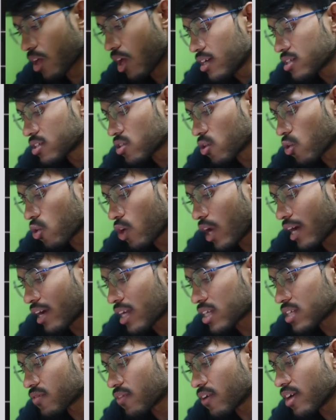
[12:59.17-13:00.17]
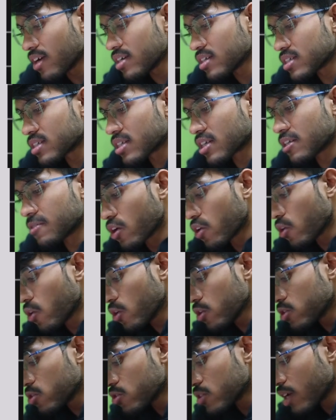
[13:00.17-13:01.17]
So let first
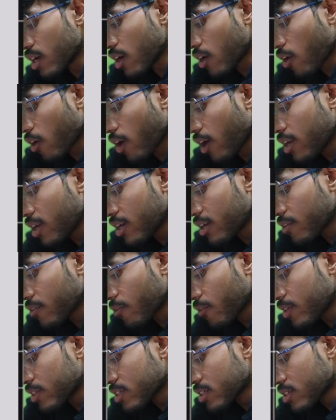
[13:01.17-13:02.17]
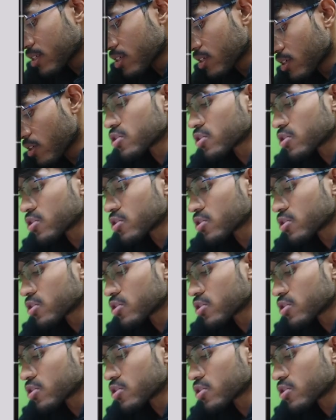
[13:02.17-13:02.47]
go to the Euler equation.